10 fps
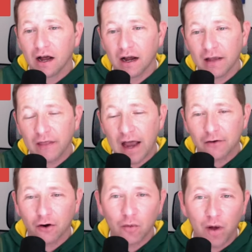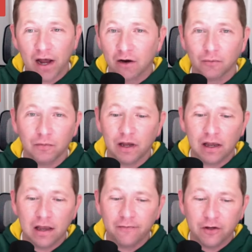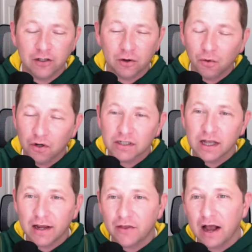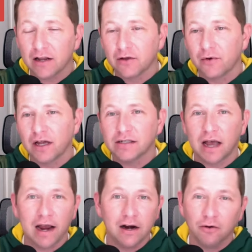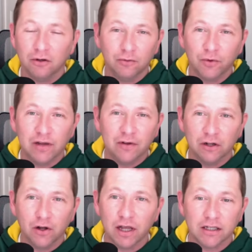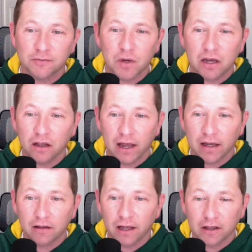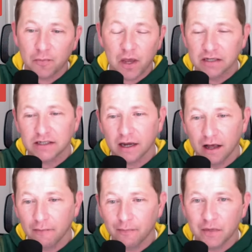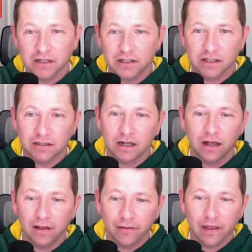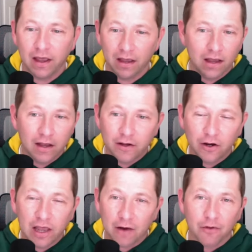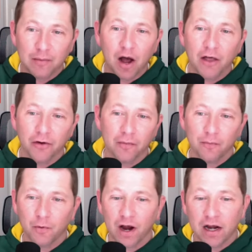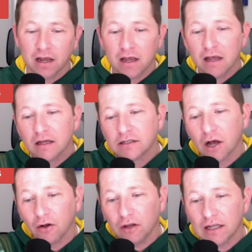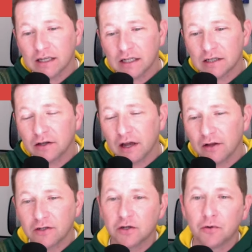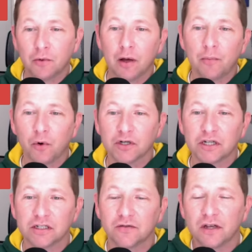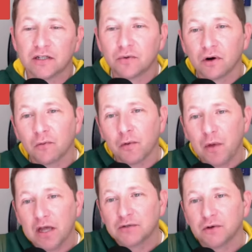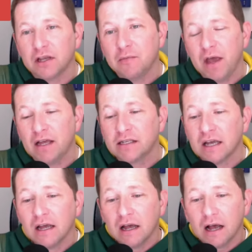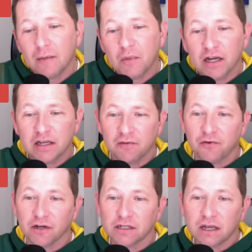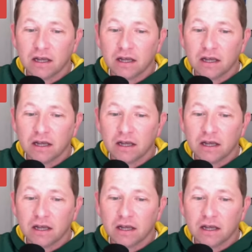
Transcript: in that group, if there's a horse like that in the race, I don't even look at speed, like the pace setup. It's just, you can't really bother them, right? So let's get to the other two portions of this where pace really makes a big difference.